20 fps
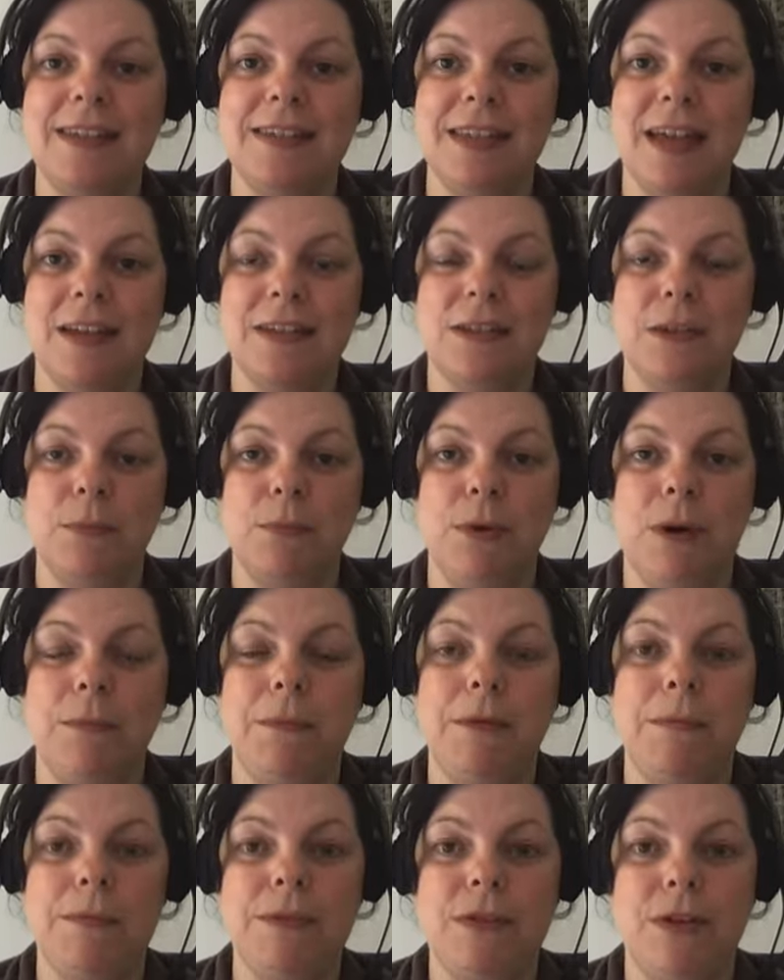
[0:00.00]
that's the
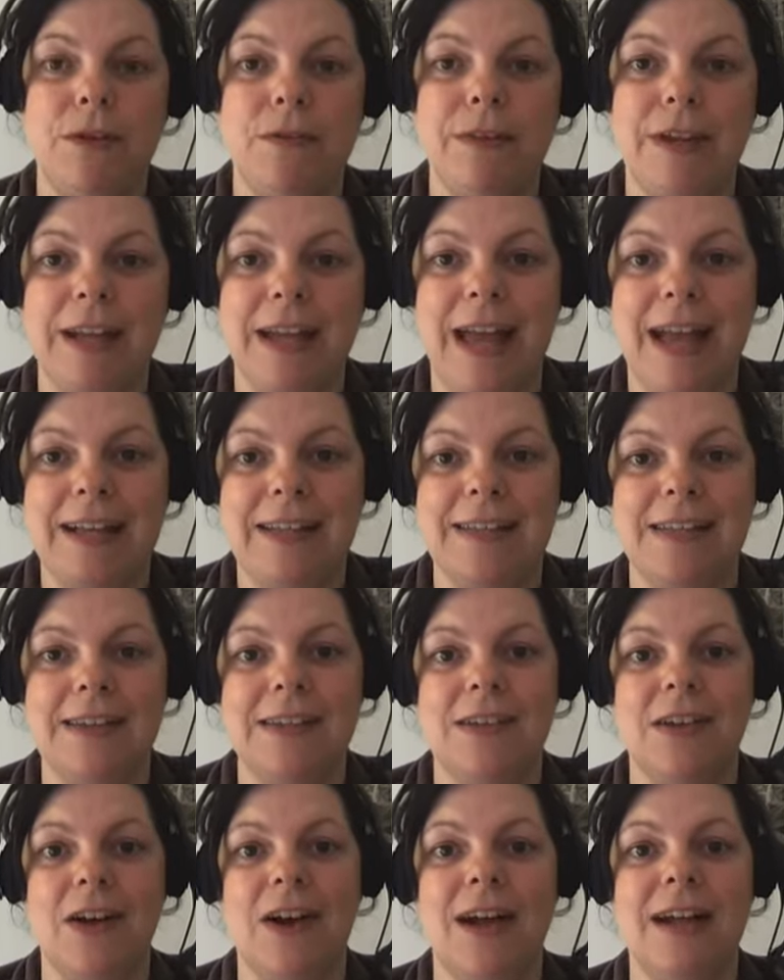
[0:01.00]
problem solving
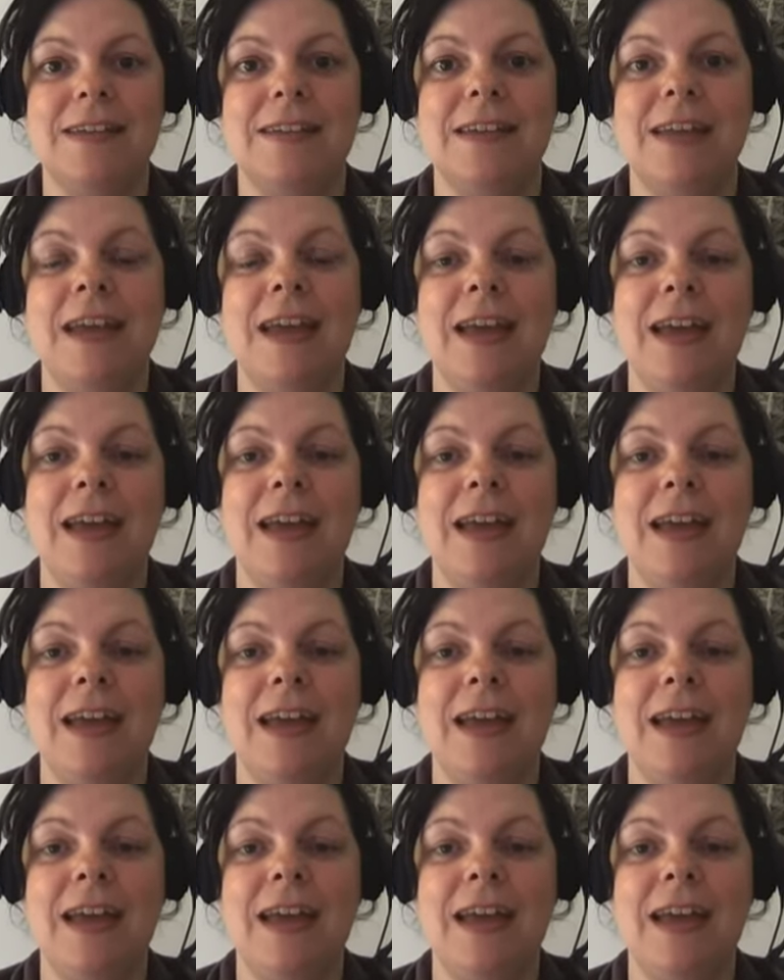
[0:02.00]
exercise,